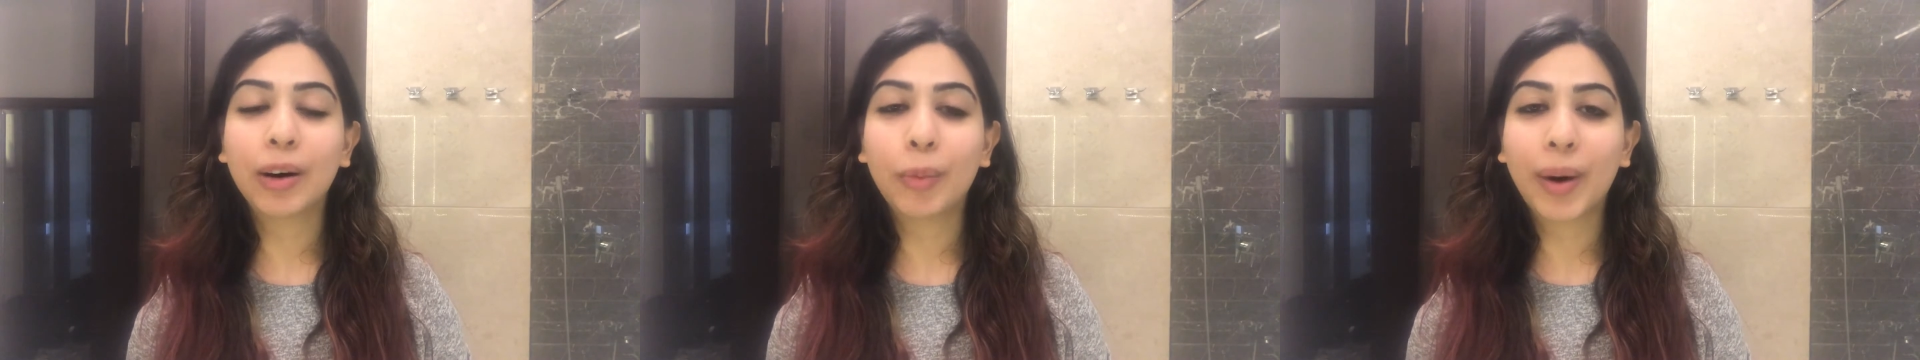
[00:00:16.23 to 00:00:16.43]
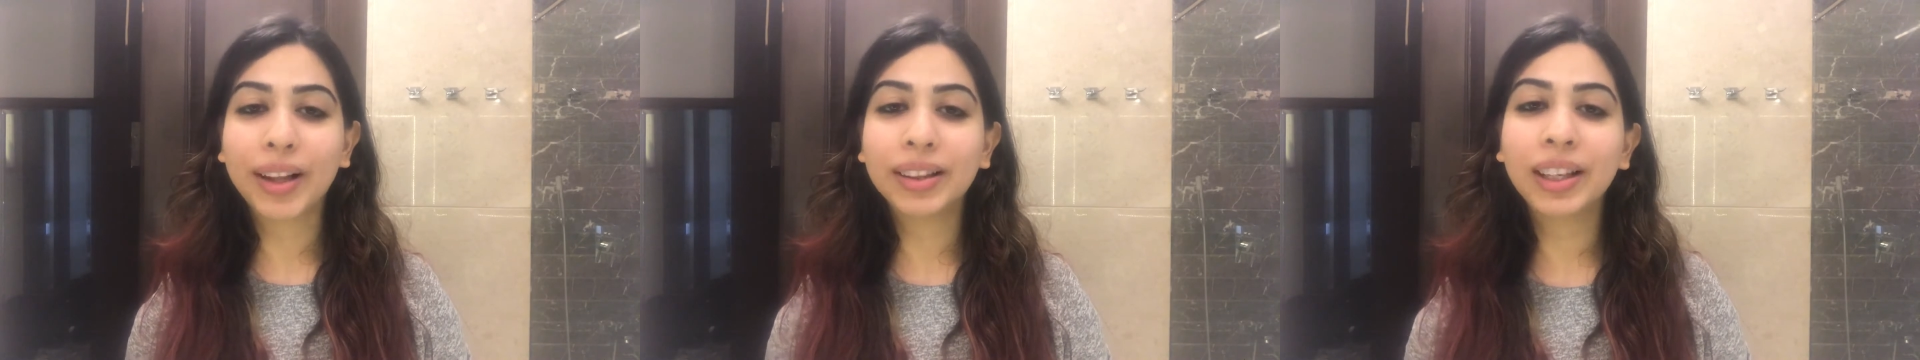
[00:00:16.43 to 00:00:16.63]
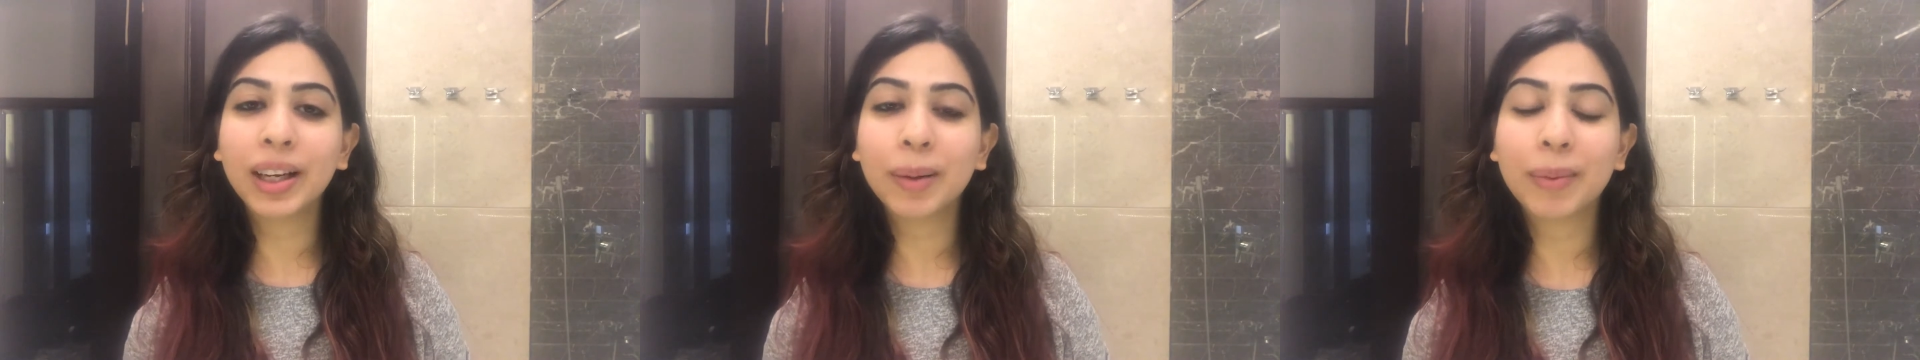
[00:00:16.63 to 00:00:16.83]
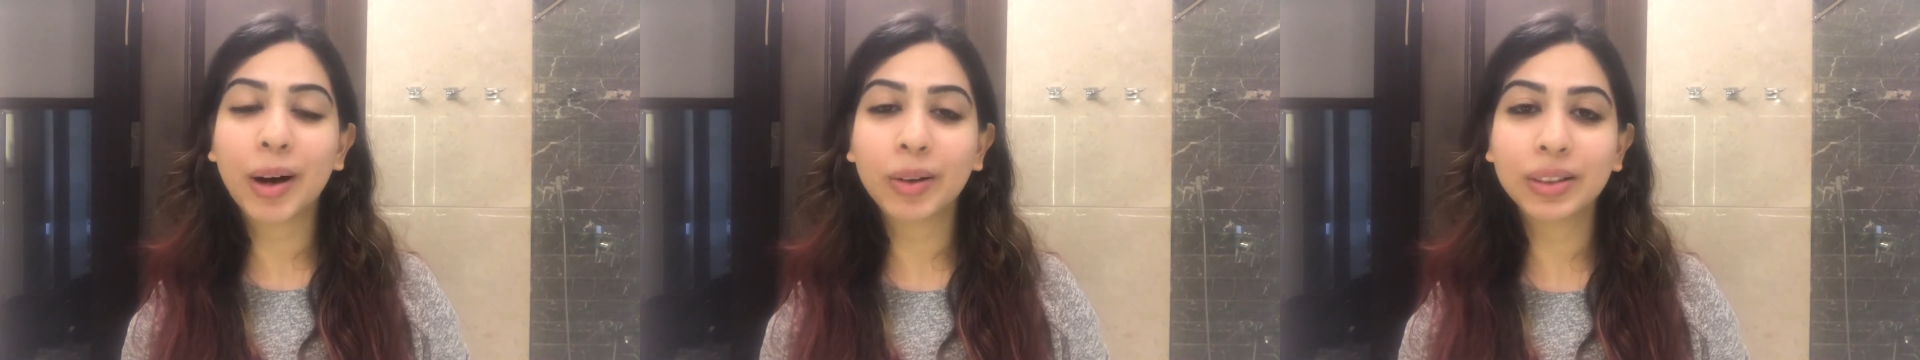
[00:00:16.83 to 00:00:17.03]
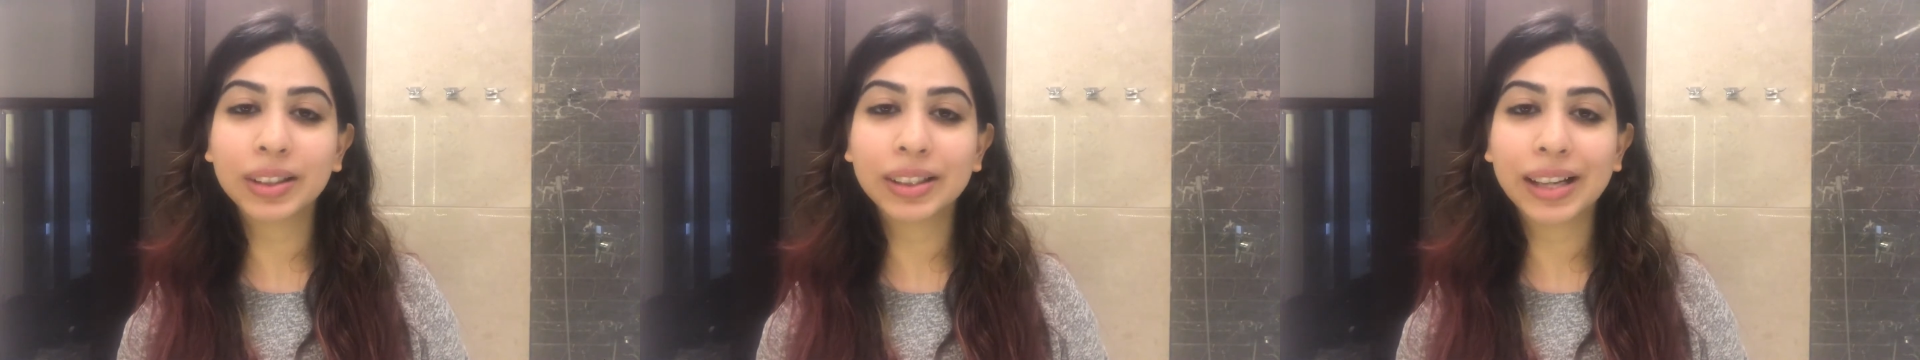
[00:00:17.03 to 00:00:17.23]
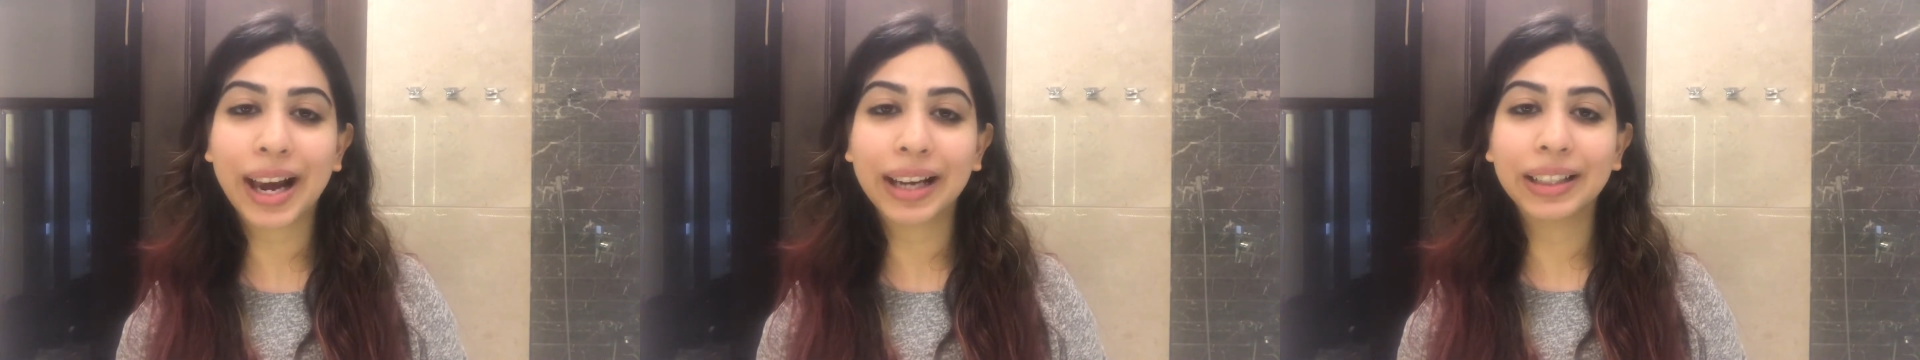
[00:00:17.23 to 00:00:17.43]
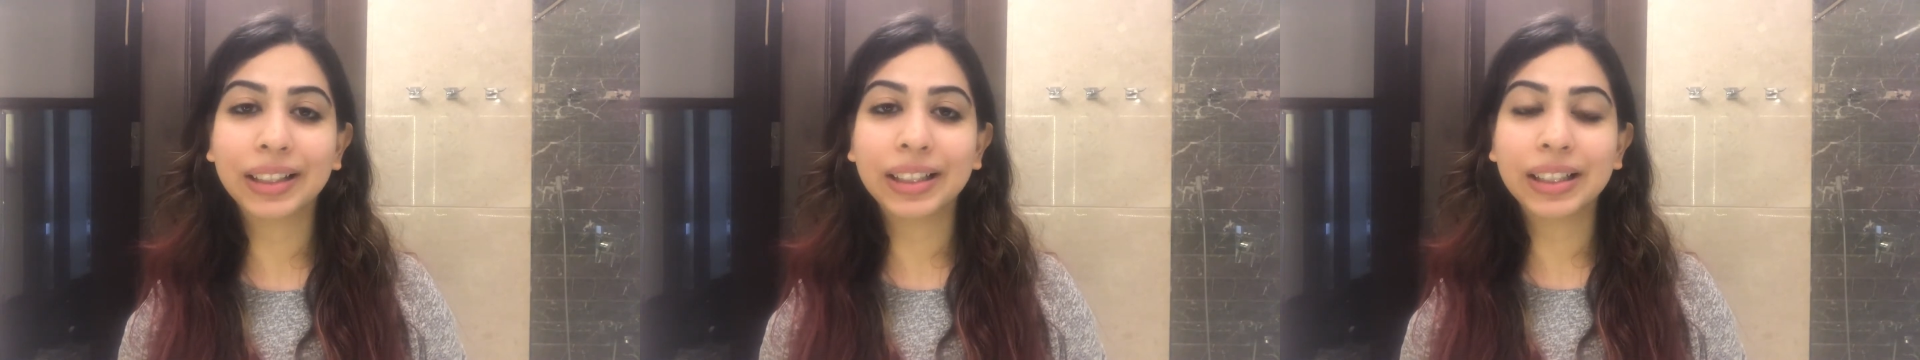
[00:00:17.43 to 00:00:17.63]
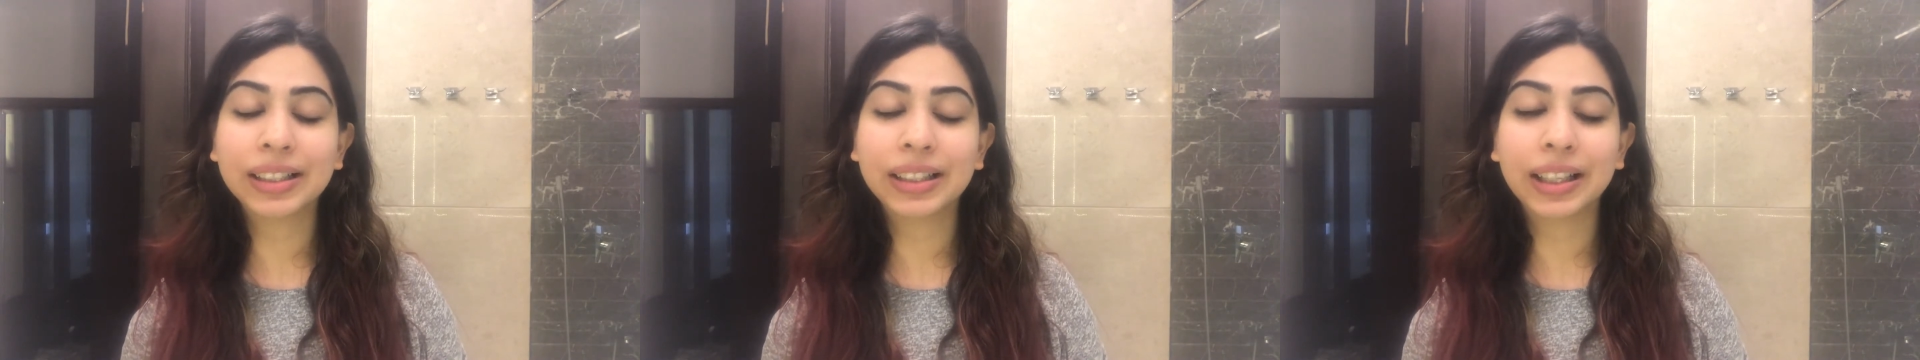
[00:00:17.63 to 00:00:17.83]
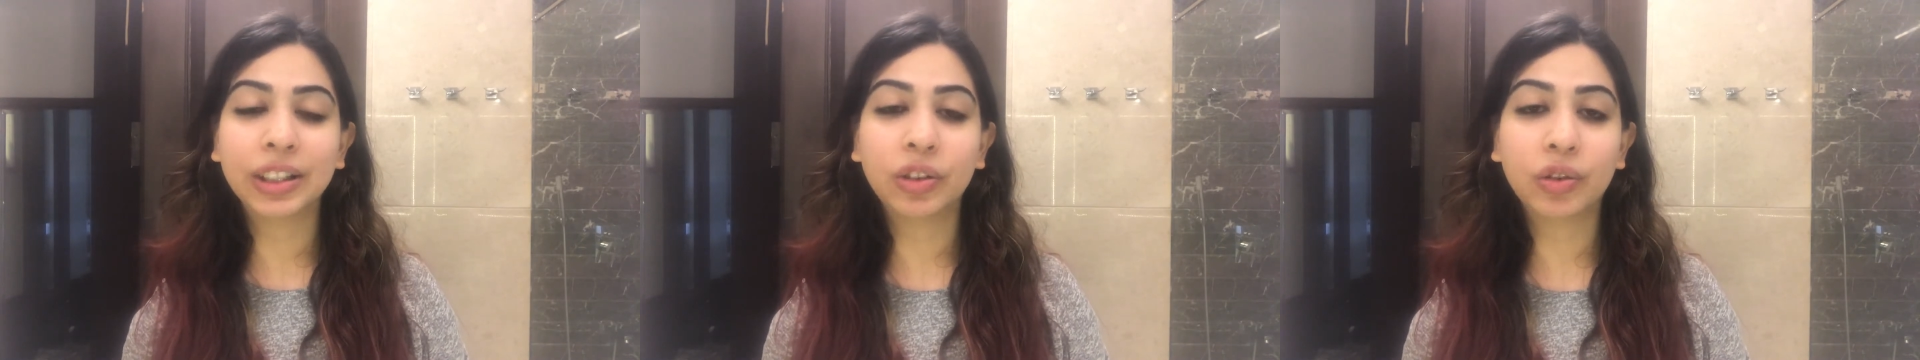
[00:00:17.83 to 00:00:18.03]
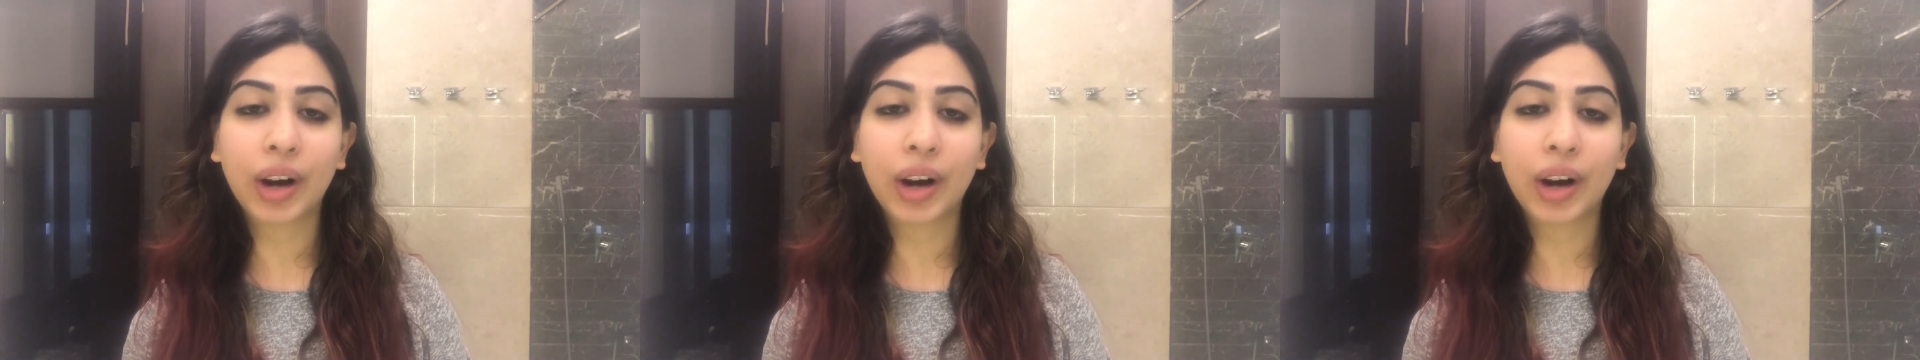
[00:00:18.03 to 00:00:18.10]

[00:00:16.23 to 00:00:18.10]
One thing about this liner is it